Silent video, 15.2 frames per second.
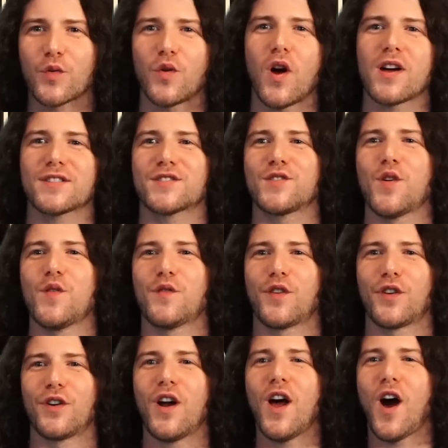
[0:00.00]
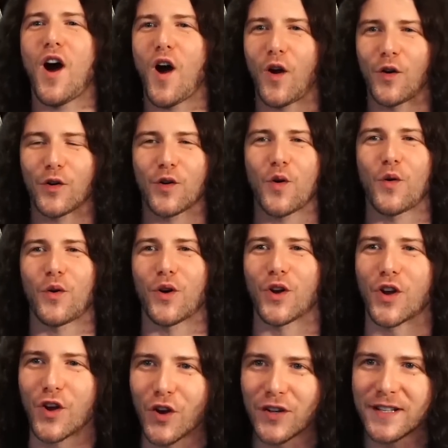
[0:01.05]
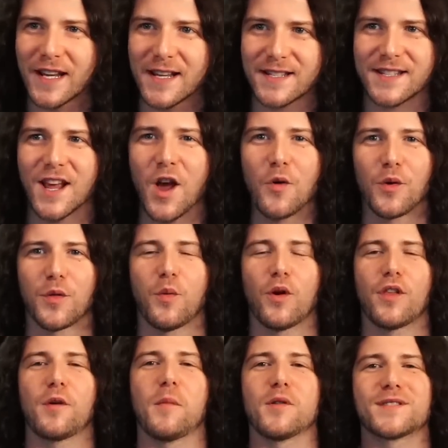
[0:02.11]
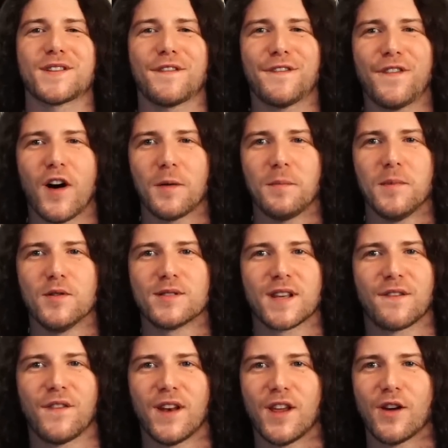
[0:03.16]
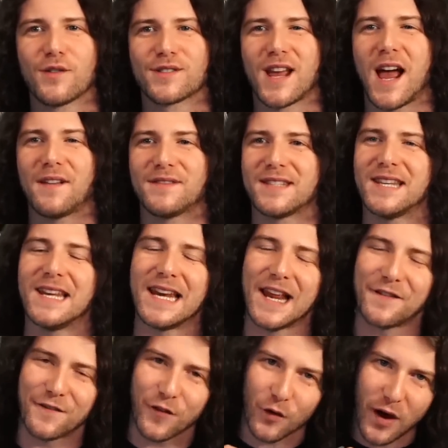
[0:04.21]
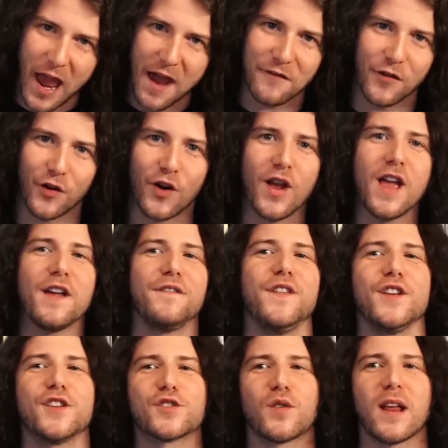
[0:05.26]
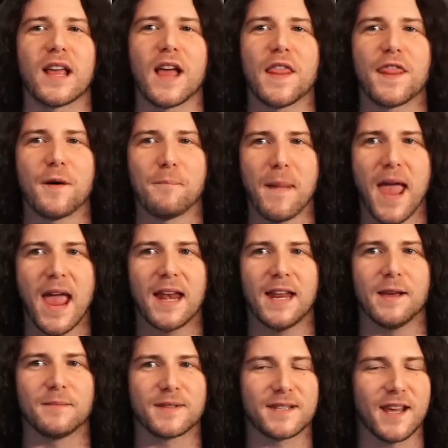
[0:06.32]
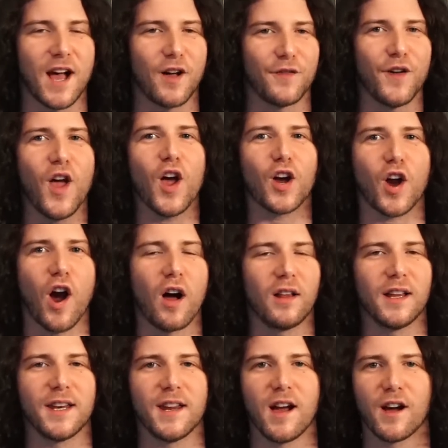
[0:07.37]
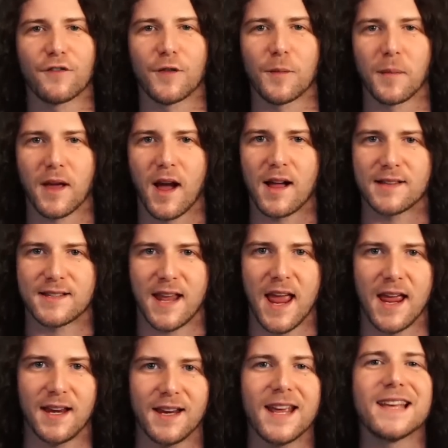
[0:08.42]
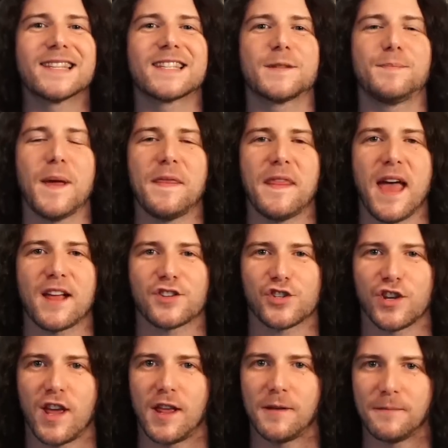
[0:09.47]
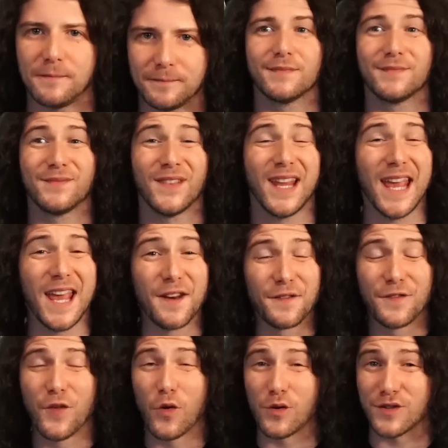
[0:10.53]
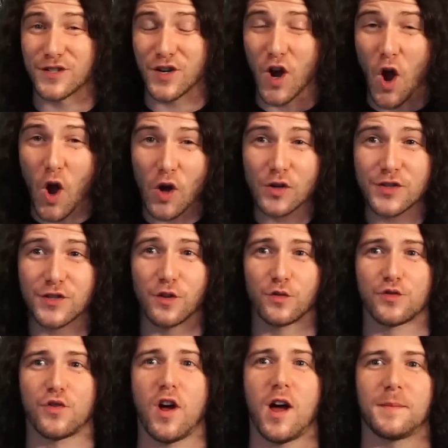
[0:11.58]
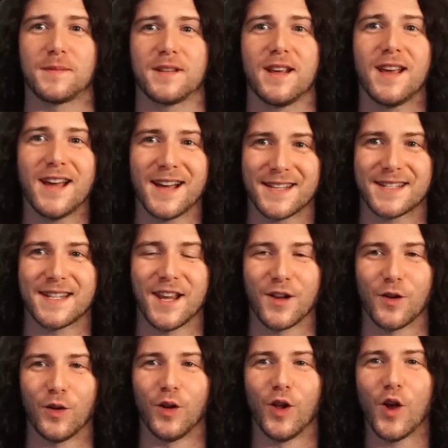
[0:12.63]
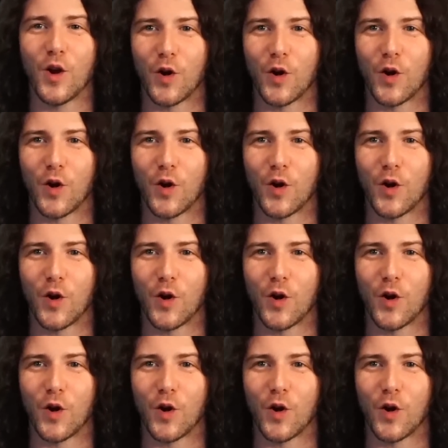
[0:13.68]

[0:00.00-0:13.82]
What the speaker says: crossover hardcore goodness with one of the most fun music videos I've seen in forever, featuring the man himself, Colin Young from God's Hate. Spin that shit. Enforced also dropped a single